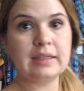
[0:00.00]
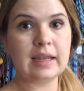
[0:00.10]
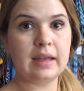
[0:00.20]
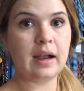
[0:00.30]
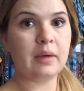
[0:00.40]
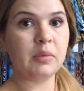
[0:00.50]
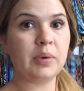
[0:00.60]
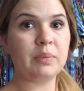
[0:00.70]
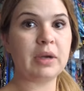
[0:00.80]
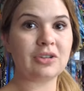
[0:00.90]
I said, I will
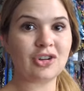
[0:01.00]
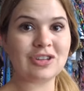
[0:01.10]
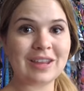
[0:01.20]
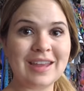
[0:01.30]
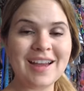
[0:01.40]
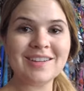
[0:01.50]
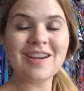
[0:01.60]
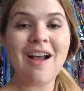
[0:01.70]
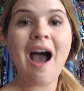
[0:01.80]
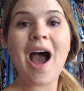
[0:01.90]
put pictures at the end.
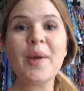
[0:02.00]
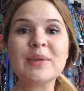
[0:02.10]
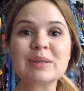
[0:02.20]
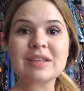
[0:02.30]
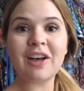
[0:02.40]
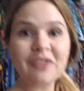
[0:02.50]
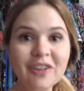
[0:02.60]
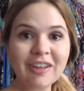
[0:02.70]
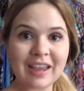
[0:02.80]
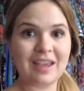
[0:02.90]
I hope this was
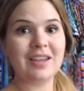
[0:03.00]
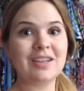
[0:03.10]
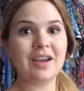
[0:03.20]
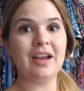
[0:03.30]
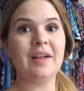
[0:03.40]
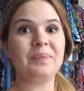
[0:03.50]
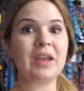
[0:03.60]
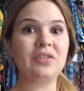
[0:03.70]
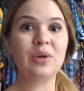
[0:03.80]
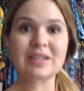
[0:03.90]
helpful, and uh,
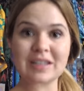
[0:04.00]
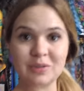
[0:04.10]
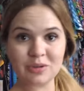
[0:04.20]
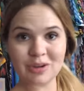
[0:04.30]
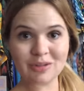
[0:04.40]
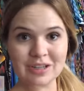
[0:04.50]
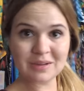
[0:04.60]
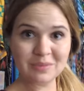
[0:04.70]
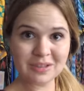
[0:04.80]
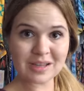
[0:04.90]
if you guys end up doing your own
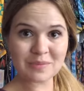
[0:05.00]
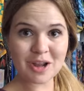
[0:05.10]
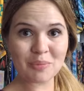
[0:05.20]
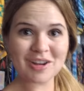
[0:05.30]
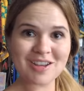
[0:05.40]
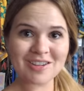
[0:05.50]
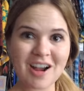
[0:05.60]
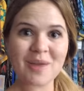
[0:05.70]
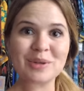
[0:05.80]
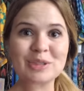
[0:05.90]
tables, let me know. Put it in the
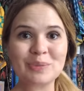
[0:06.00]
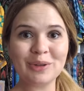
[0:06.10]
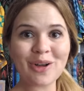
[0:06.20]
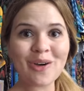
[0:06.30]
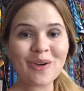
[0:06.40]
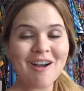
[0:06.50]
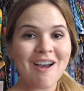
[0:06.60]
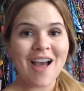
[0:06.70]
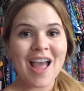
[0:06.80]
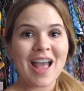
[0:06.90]
comments below,
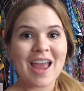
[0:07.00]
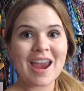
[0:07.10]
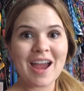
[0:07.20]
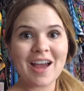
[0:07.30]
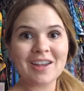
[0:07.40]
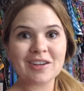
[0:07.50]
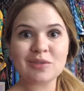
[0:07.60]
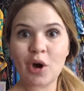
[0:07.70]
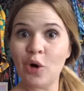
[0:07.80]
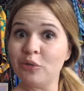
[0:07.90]

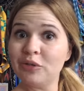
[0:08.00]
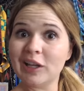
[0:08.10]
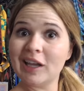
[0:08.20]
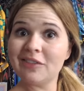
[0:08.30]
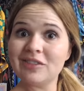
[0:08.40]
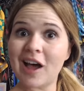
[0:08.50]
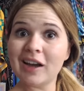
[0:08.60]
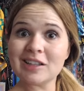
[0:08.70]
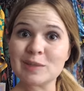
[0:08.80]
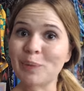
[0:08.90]
and hopefully, if
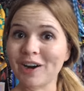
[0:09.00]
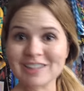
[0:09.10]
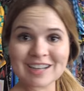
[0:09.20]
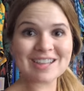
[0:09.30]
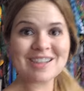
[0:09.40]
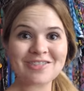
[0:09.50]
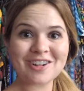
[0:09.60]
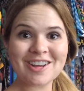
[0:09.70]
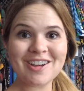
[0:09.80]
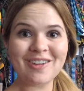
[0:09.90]
not, it sparked an idea for
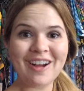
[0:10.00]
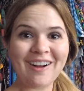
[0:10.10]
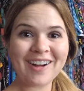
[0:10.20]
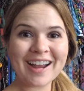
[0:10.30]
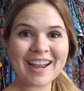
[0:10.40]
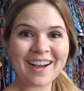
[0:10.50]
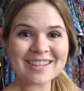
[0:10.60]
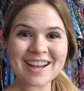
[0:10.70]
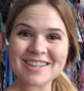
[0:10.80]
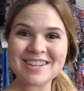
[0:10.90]
you. All right, I'll
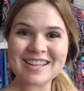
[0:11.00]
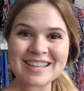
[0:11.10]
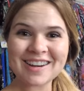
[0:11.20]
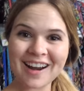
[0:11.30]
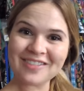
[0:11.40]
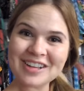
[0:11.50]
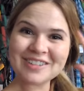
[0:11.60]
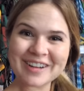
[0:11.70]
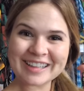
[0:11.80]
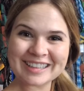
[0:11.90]
talk to you guys later. Have a good
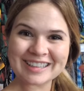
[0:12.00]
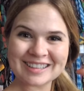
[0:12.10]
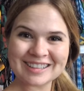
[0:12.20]
one.